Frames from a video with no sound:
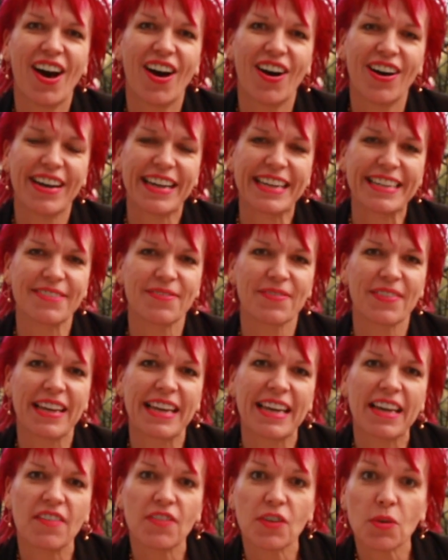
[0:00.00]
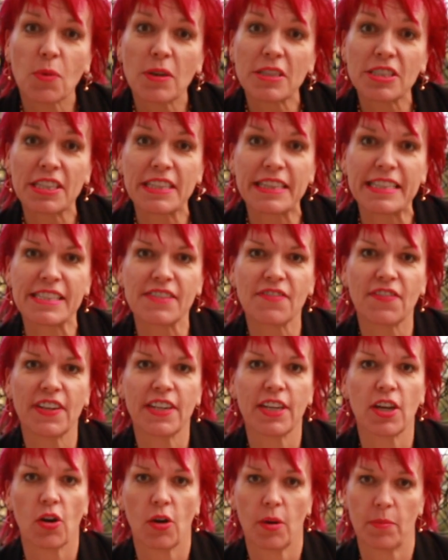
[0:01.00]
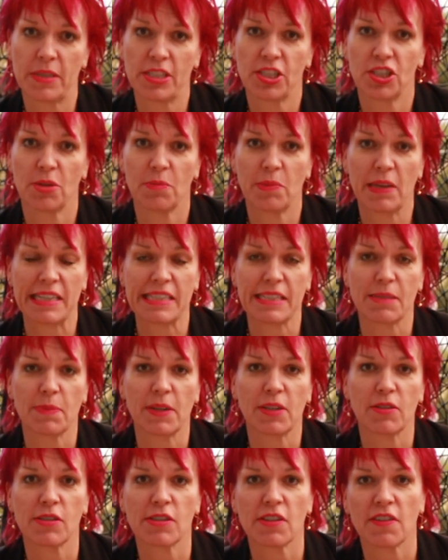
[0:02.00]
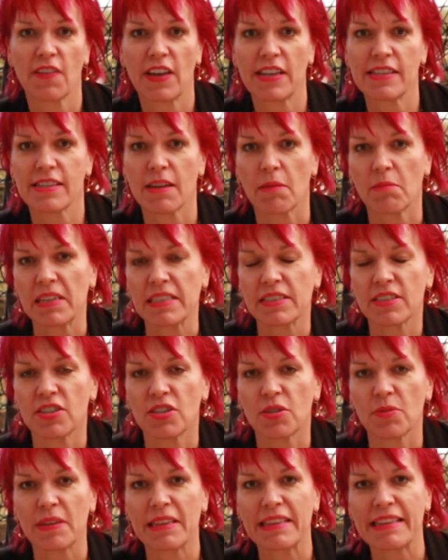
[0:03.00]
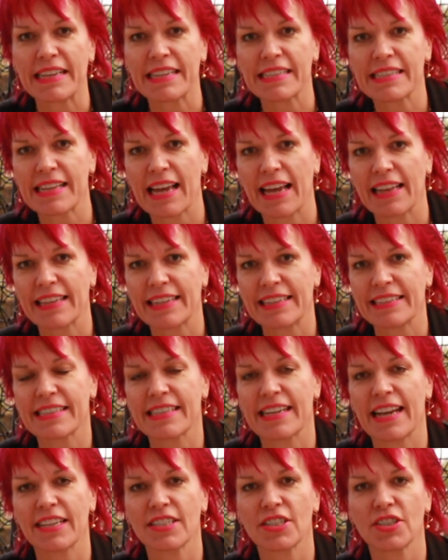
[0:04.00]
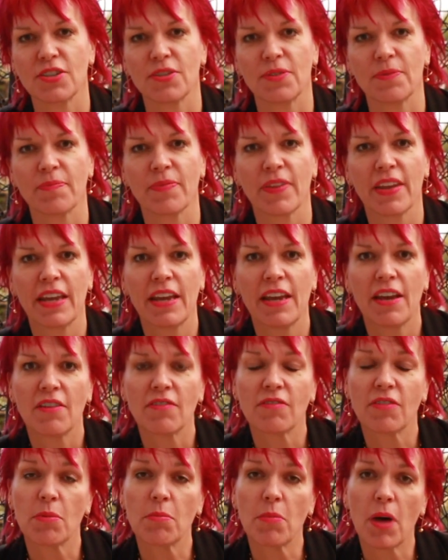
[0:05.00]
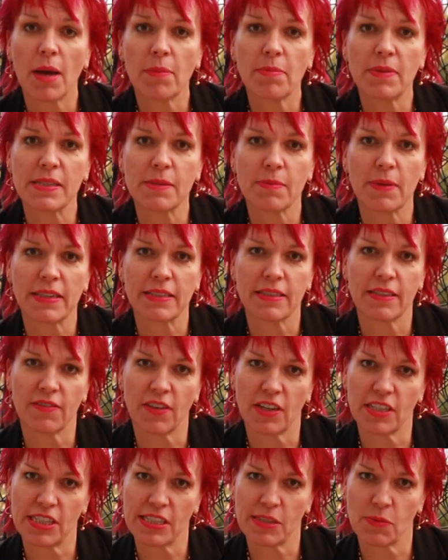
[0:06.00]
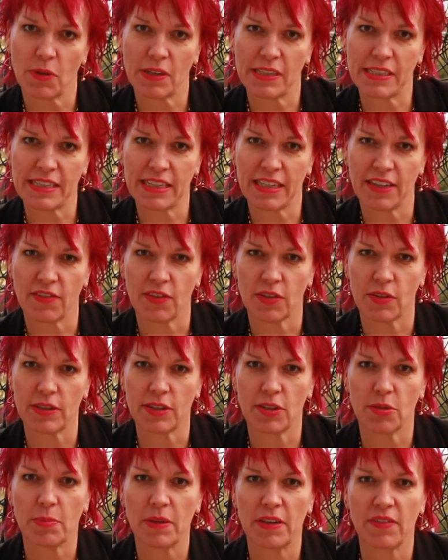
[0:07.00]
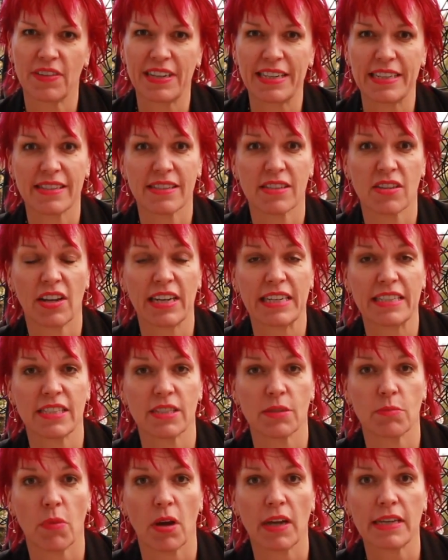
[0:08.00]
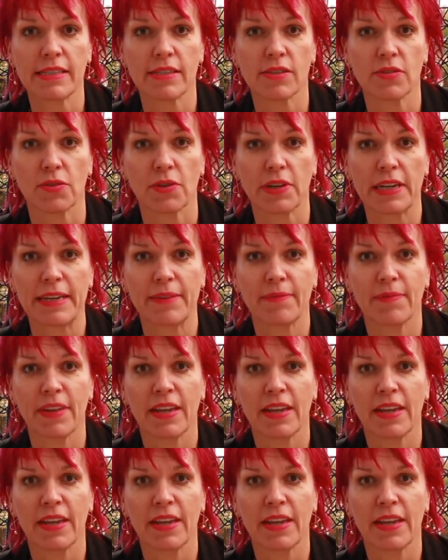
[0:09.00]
Hi, if you're watching this video, I'm assuming it's because you've had something to do with Psaila International. From my perspective, I just wanted to give you a little bit of an insight into my story.